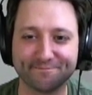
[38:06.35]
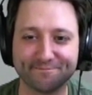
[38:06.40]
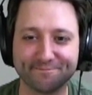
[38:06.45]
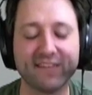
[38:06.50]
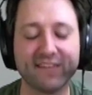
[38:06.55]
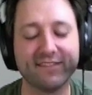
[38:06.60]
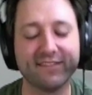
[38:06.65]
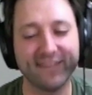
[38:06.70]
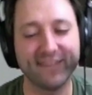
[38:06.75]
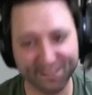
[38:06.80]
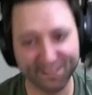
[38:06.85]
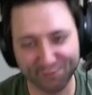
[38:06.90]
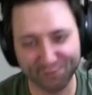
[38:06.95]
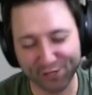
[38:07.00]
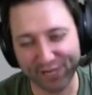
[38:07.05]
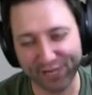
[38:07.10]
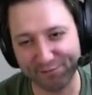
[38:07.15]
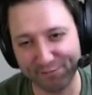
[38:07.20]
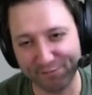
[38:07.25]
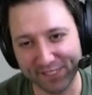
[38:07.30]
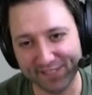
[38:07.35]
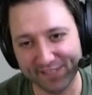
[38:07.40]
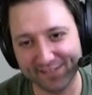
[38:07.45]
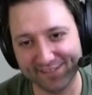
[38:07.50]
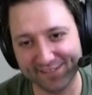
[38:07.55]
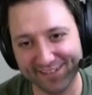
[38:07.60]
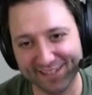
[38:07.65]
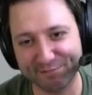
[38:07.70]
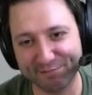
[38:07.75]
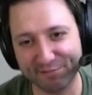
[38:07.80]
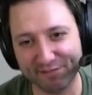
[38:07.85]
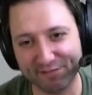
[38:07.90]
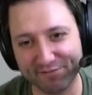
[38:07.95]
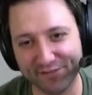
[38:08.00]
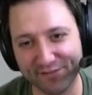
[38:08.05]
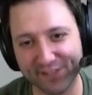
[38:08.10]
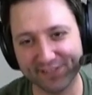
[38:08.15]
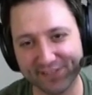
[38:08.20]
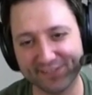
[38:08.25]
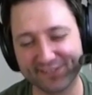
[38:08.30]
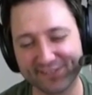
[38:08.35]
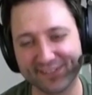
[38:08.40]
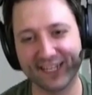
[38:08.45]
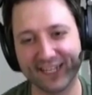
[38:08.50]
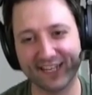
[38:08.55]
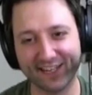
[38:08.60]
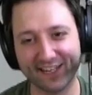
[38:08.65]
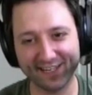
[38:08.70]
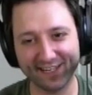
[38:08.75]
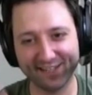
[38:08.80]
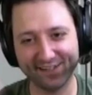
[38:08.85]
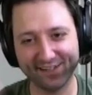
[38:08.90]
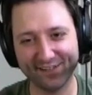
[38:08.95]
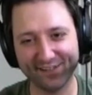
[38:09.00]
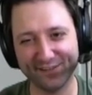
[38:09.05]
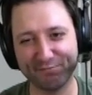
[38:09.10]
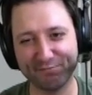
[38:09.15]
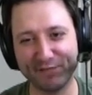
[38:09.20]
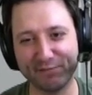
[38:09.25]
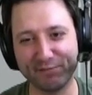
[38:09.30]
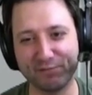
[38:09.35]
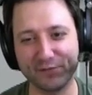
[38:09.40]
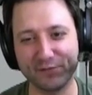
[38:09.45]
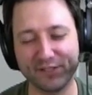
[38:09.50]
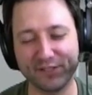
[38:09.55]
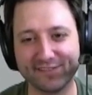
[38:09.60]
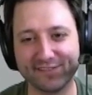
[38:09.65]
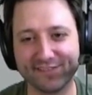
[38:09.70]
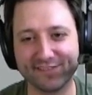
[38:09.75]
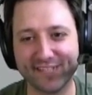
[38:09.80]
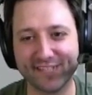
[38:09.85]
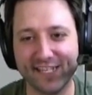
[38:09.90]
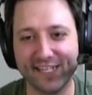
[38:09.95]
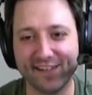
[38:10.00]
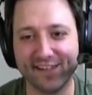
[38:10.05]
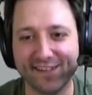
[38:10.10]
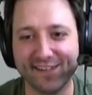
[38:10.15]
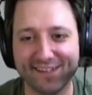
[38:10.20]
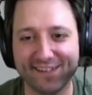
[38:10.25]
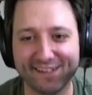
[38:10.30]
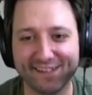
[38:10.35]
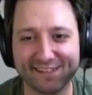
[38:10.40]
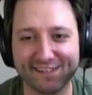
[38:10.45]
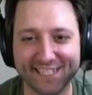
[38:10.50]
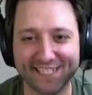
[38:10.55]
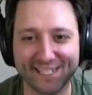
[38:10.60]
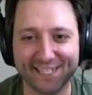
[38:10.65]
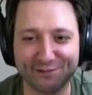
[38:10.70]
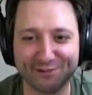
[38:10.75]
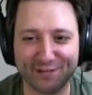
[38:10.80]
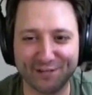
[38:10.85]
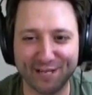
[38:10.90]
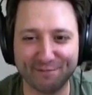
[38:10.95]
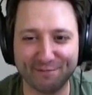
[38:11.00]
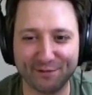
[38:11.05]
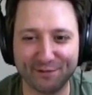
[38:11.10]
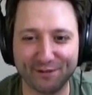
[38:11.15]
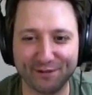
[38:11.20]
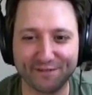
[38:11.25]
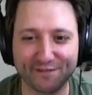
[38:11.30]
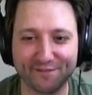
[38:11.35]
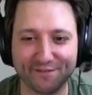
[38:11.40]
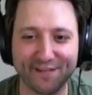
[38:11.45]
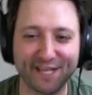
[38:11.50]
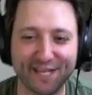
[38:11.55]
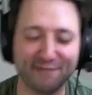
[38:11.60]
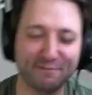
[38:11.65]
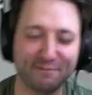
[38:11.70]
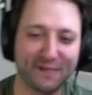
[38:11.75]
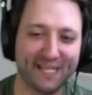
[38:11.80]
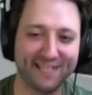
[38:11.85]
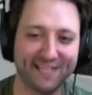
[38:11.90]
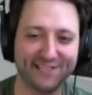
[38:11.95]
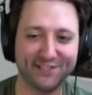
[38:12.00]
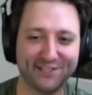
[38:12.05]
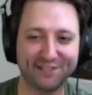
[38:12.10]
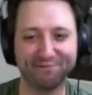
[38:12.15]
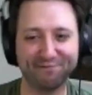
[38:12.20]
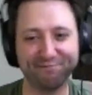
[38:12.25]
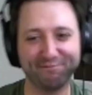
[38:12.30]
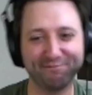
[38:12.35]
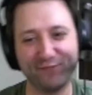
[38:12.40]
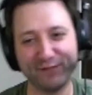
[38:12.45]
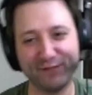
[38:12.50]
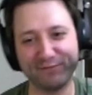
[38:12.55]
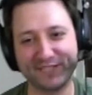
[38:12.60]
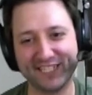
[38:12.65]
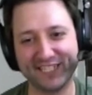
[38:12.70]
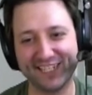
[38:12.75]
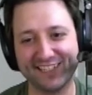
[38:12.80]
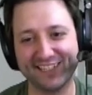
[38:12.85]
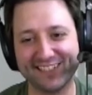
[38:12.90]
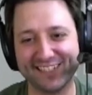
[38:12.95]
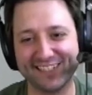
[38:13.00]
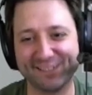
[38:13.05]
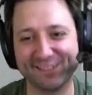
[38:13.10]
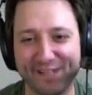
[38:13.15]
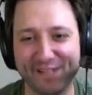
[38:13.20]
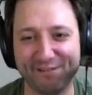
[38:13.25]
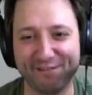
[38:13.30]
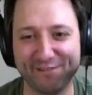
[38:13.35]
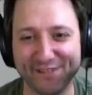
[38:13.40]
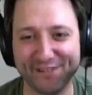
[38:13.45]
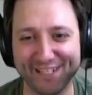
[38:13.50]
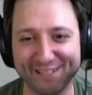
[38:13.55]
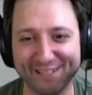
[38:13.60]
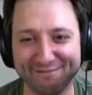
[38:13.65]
Thank you for having me. It's been fun. Hi, all the people on the Girl Gamer fan page and website and everything.